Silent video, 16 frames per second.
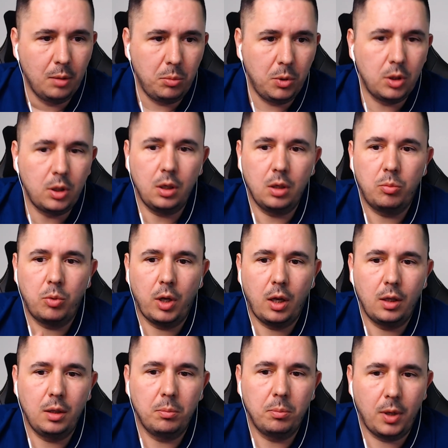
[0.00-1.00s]
Building a
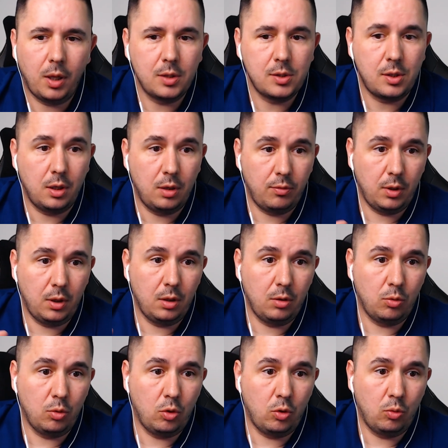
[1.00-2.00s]
brand implies
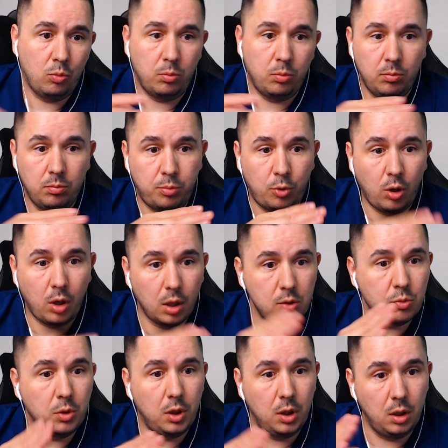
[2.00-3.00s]
having,
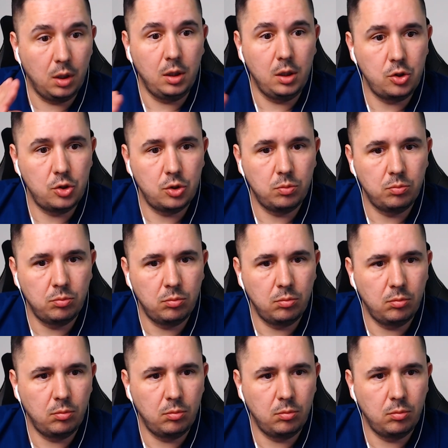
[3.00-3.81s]
products within a niche.